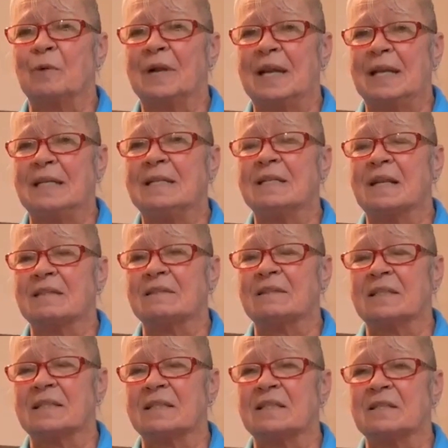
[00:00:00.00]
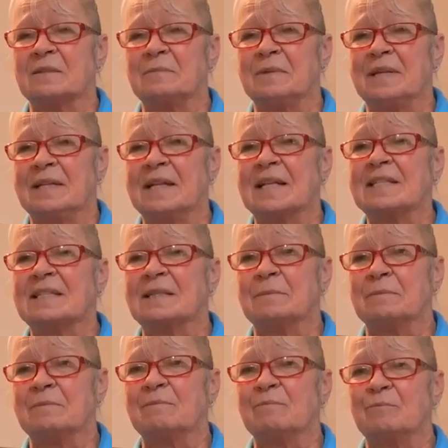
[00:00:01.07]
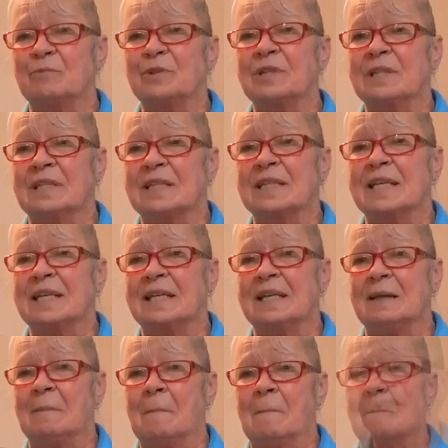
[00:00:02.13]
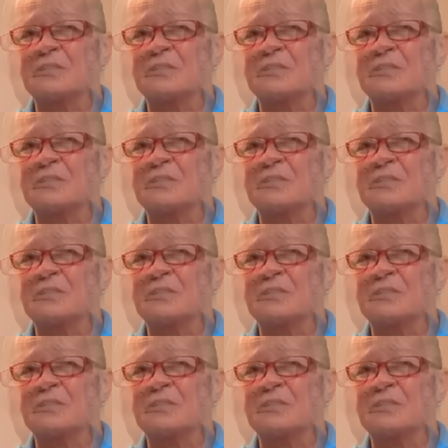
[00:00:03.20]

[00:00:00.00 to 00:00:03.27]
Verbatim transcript: one, and he does listen to me, and that's really the key.